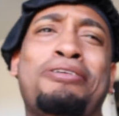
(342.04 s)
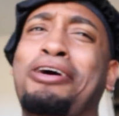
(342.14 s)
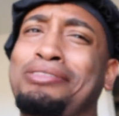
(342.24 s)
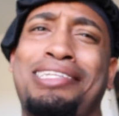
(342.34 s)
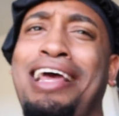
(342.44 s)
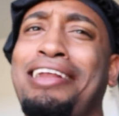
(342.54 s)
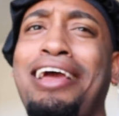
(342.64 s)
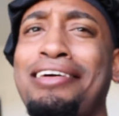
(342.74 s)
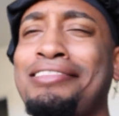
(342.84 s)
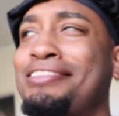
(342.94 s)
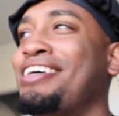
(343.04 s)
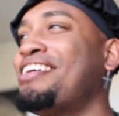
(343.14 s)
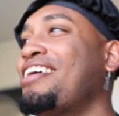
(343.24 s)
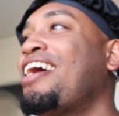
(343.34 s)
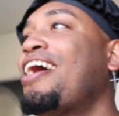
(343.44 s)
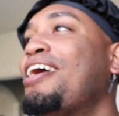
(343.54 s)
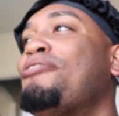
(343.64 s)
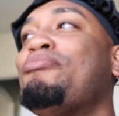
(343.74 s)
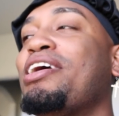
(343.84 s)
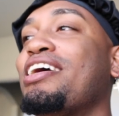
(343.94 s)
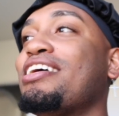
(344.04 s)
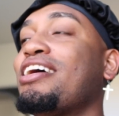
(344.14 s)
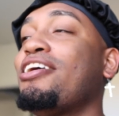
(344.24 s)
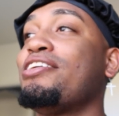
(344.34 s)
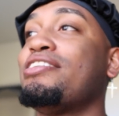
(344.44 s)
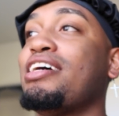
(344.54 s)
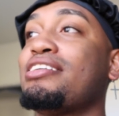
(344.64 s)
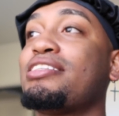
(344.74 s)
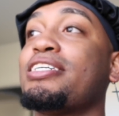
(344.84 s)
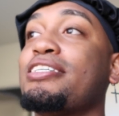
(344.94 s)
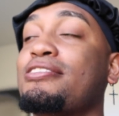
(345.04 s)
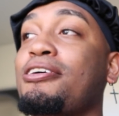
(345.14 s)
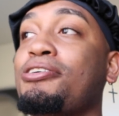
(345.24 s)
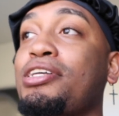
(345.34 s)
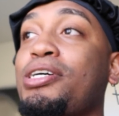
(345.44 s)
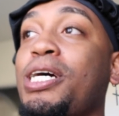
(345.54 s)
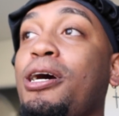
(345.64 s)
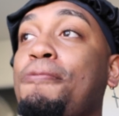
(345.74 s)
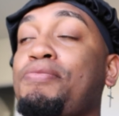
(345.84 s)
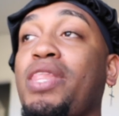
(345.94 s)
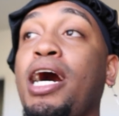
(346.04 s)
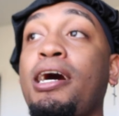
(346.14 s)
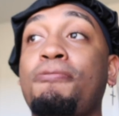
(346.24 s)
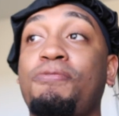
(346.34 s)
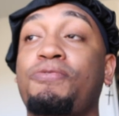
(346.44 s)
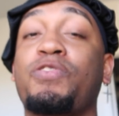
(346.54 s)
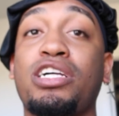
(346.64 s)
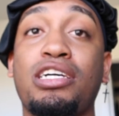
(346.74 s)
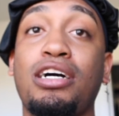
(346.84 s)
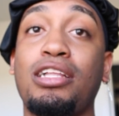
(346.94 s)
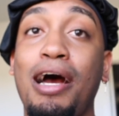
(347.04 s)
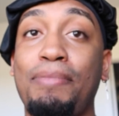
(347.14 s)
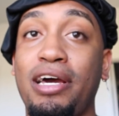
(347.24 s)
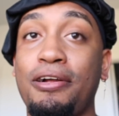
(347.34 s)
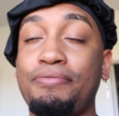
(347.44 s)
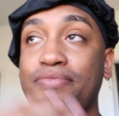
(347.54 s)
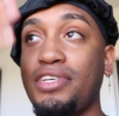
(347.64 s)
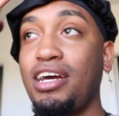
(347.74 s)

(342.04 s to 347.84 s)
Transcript: who knows what that is but on a serious note though y'all i'm feeling a lot better